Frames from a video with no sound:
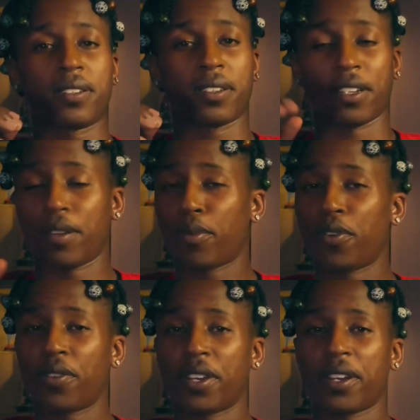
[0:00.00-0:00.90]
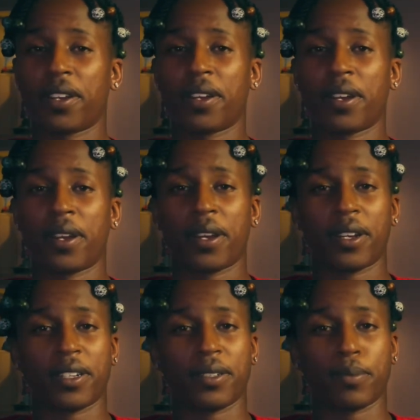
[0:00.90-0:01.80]
Good movie,
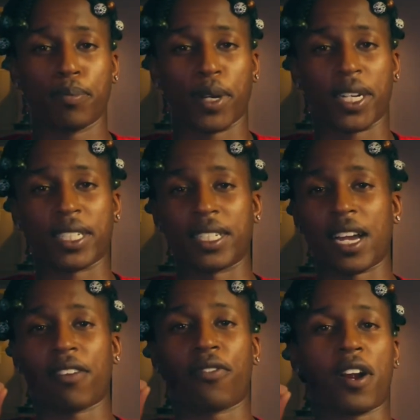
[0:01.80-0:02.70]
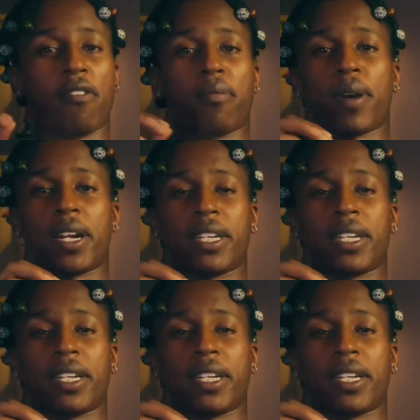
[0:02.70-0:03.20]
but it's not for everybody.